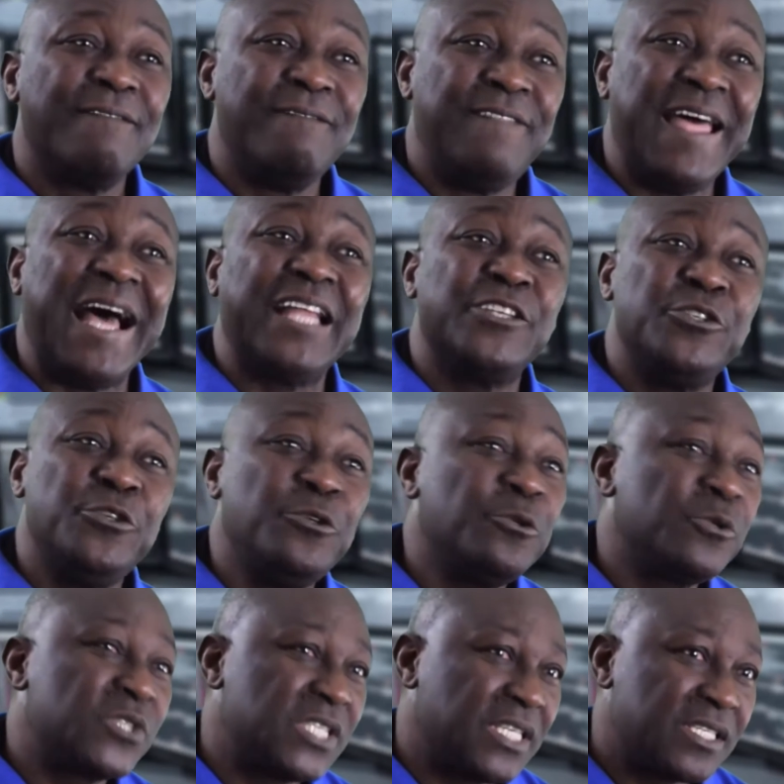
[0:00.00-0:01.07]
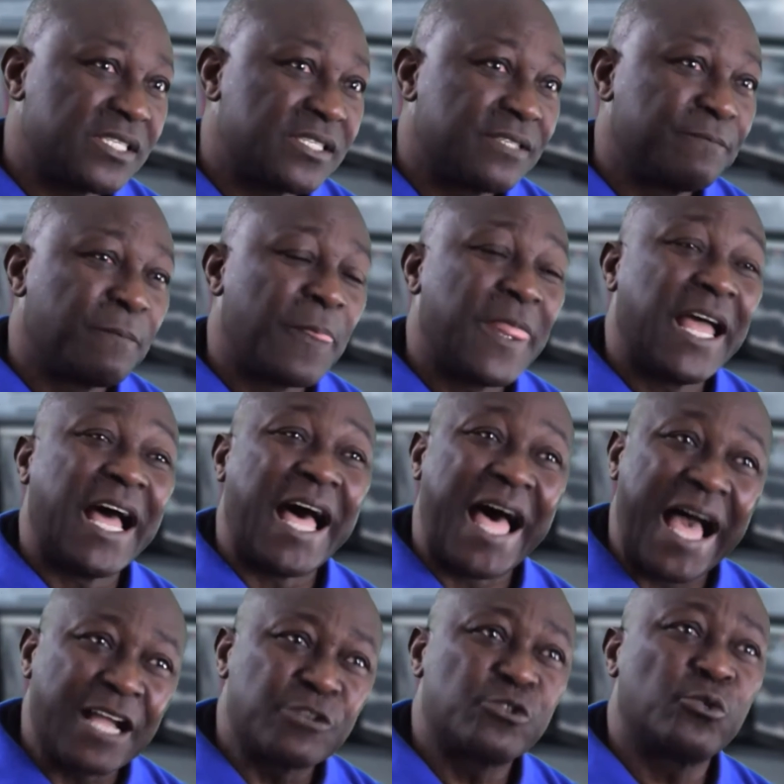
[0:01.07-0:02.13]
that uses
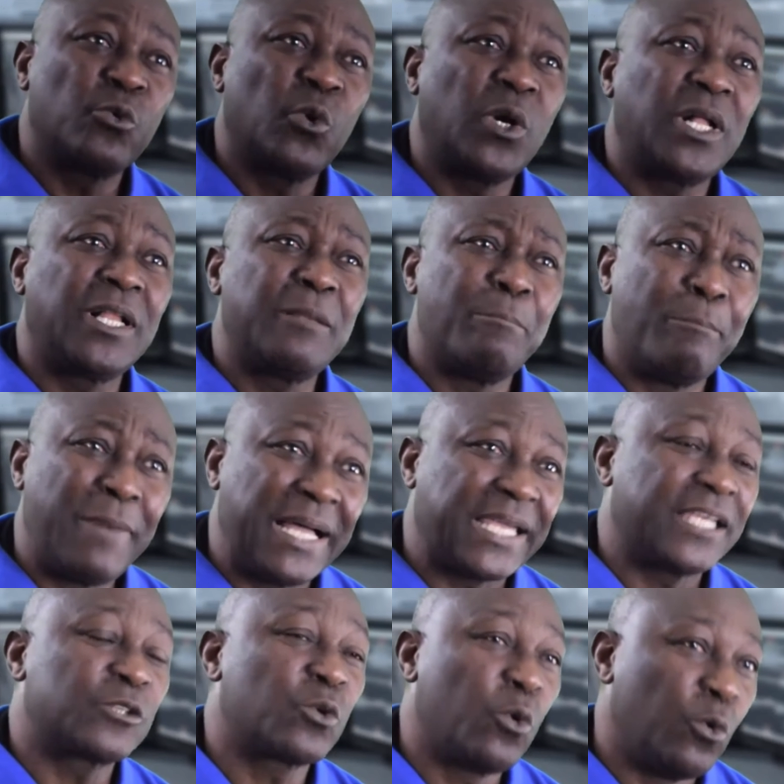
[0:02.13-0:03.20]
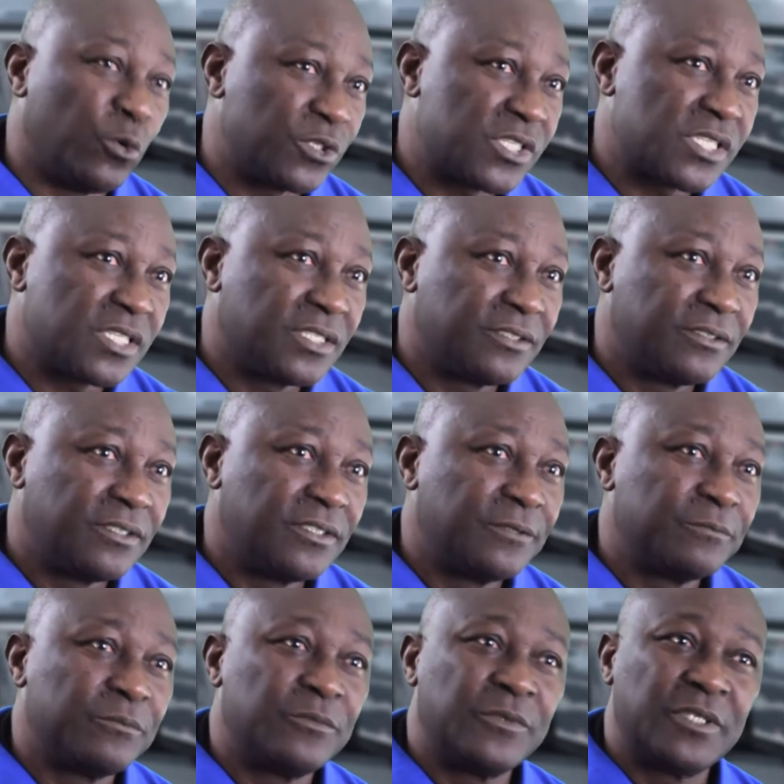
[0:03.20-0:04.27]
actual market quotes
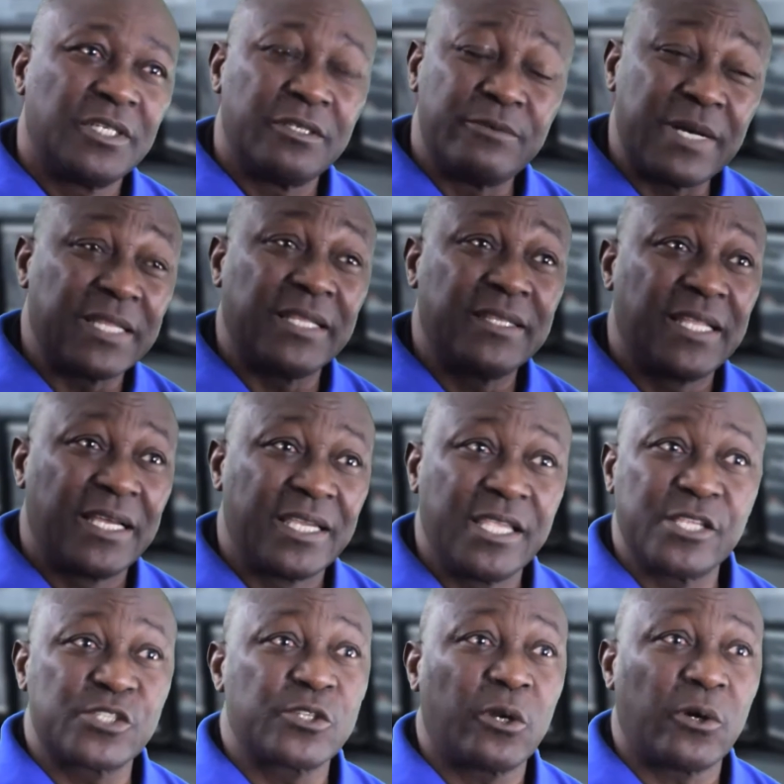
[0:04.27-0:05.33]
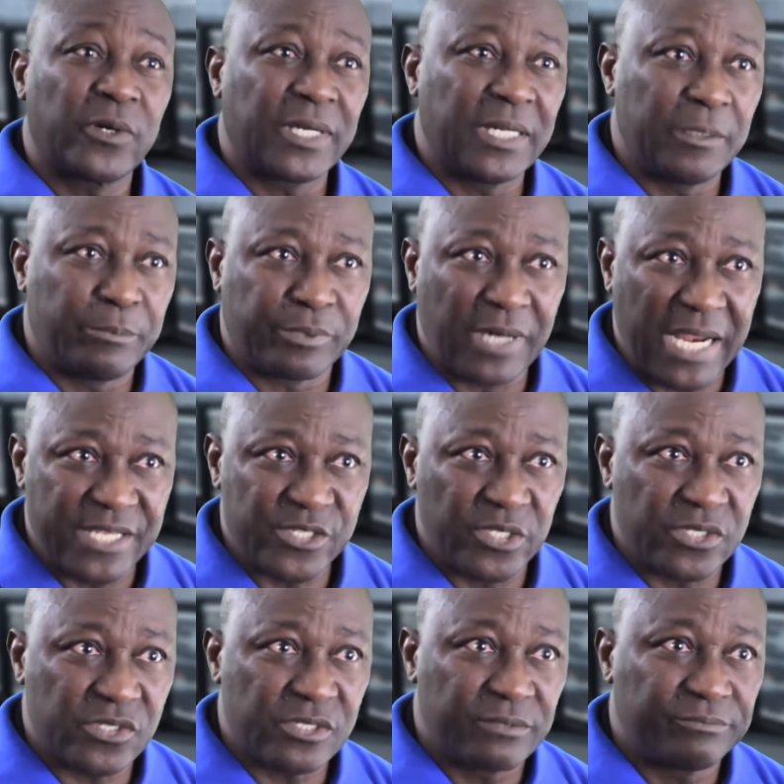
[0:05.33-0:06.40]
rather than historical
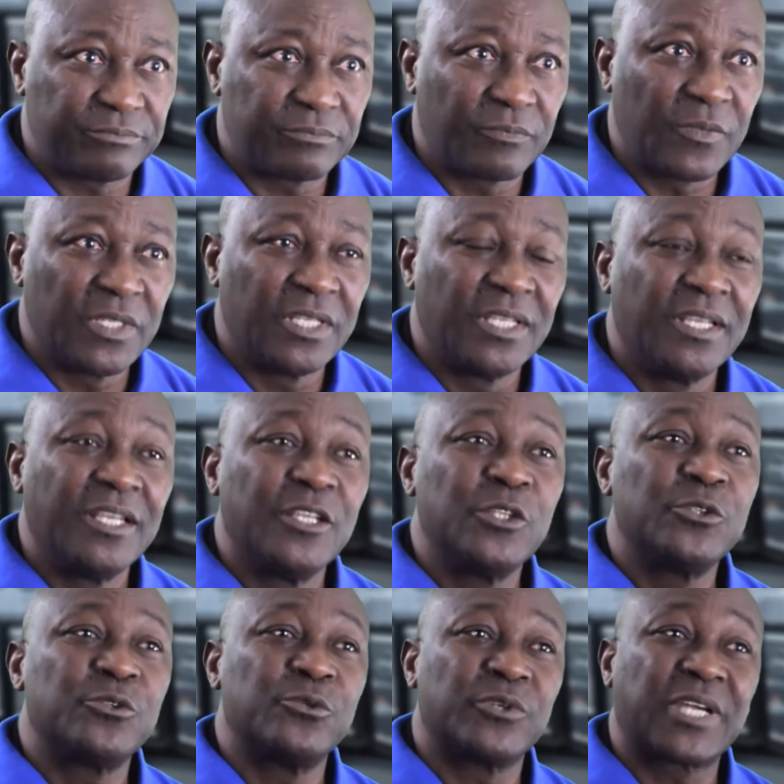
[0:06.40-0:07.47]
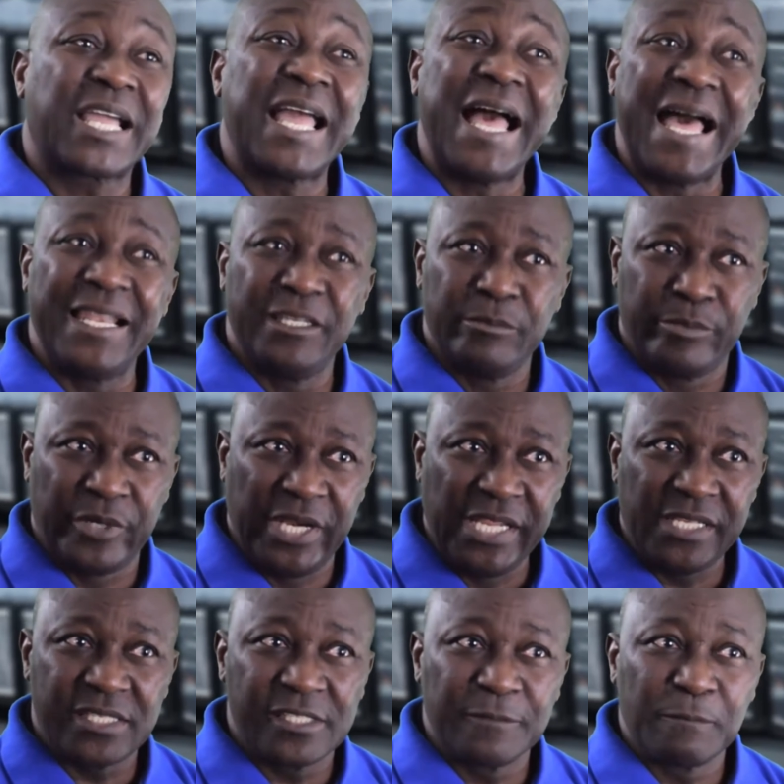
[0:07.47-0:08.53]
prices to calibrate
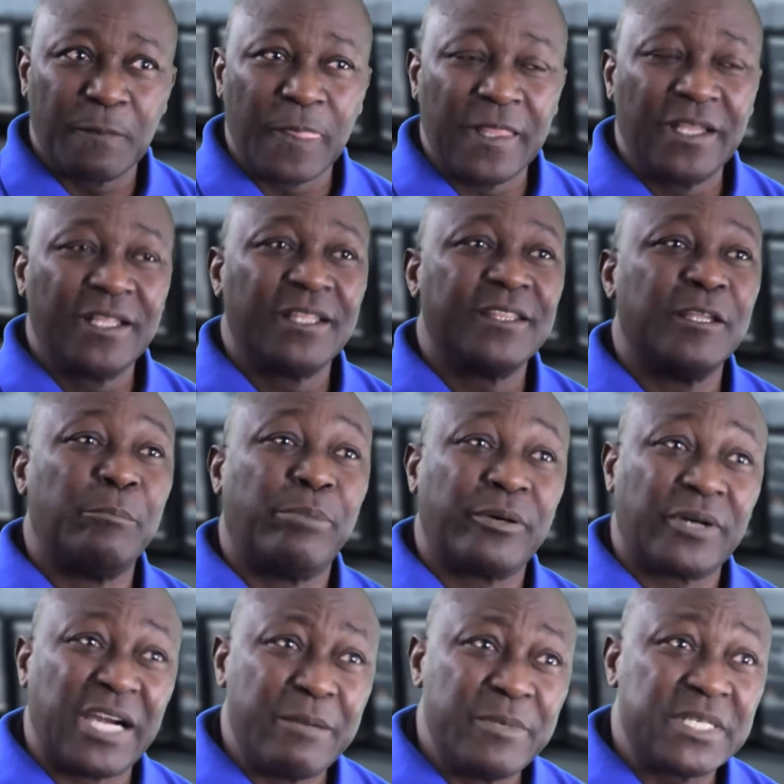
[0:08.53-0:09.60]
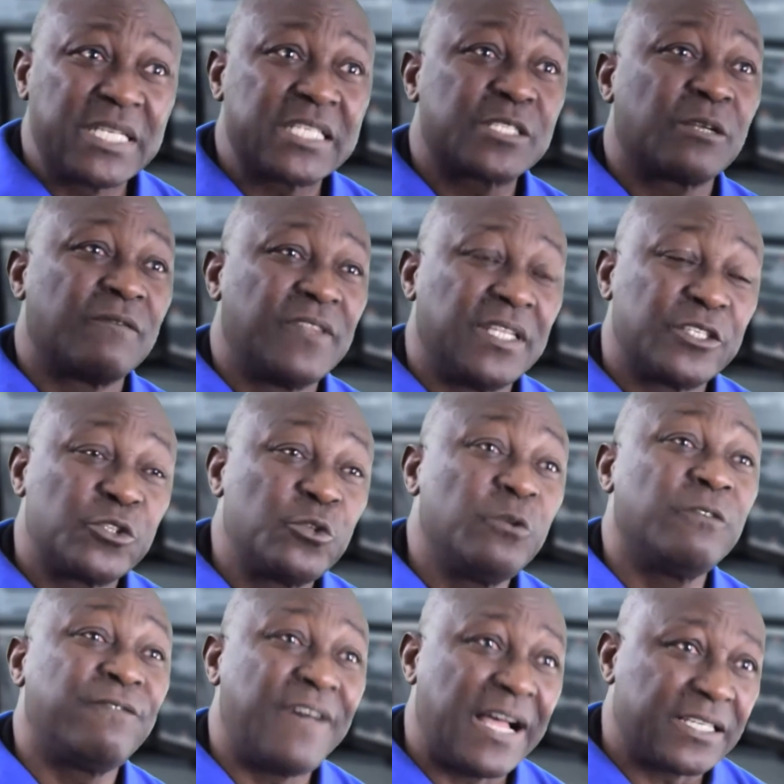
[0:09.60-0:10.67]
the parameters of the
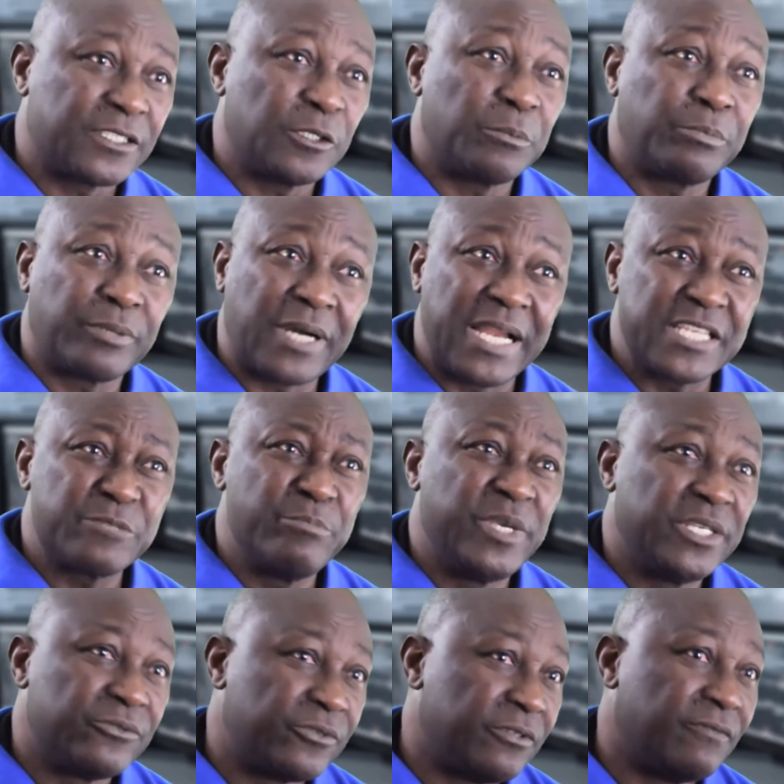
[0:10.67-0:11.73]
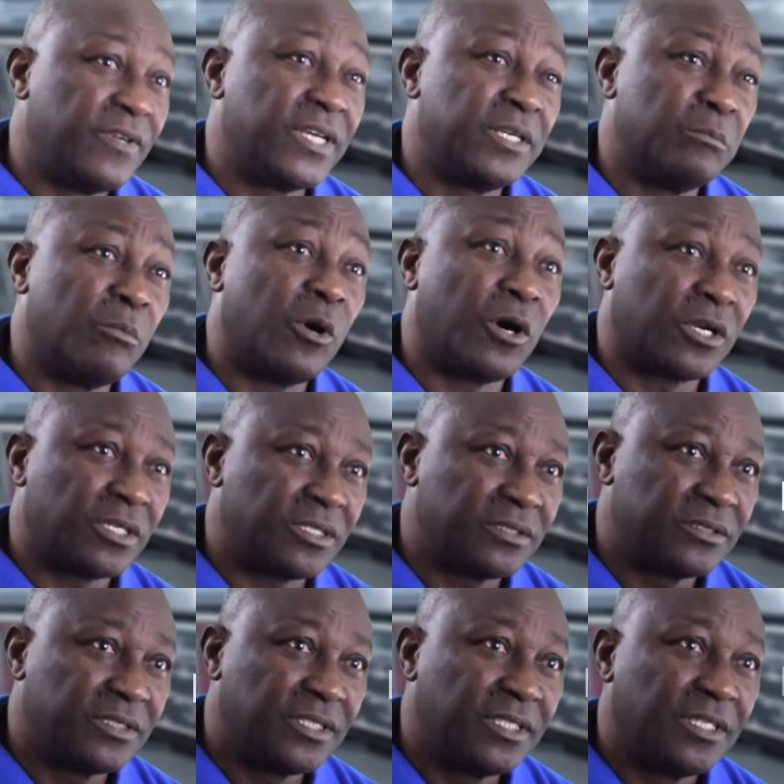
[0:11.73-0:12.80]
two-factor price mean reversion model
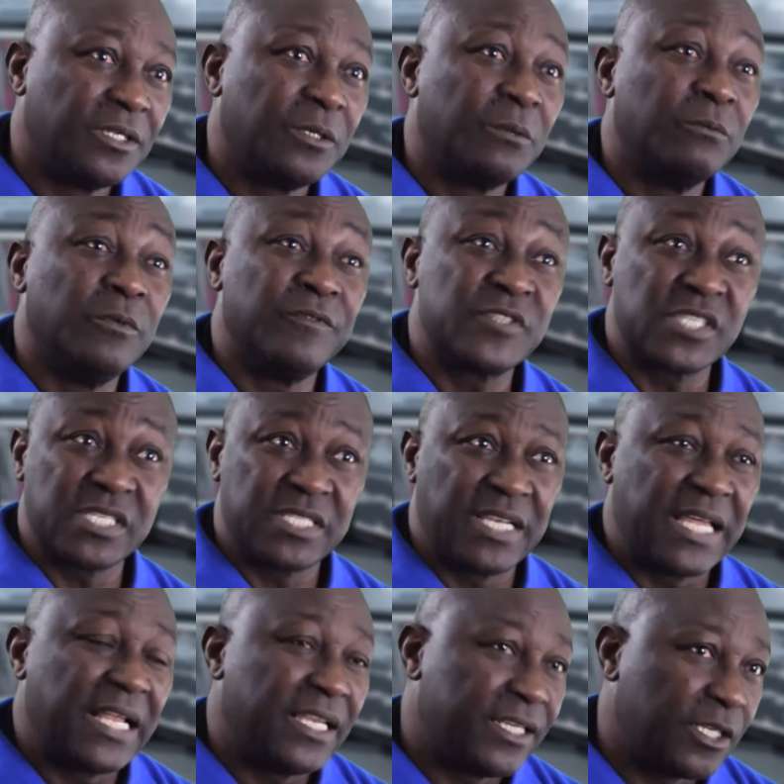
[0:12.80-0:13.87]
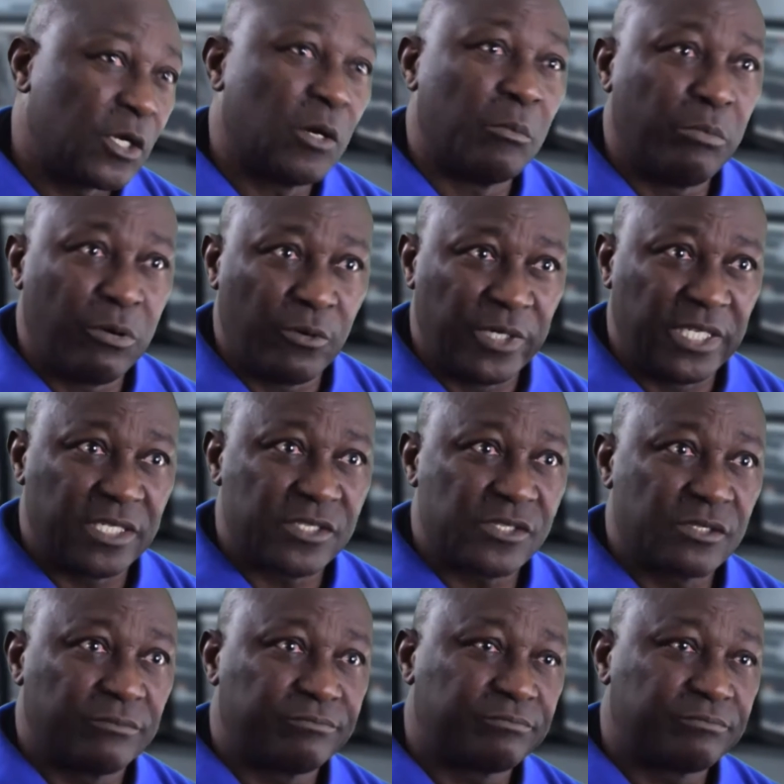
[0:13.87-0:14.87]
with seasonality components.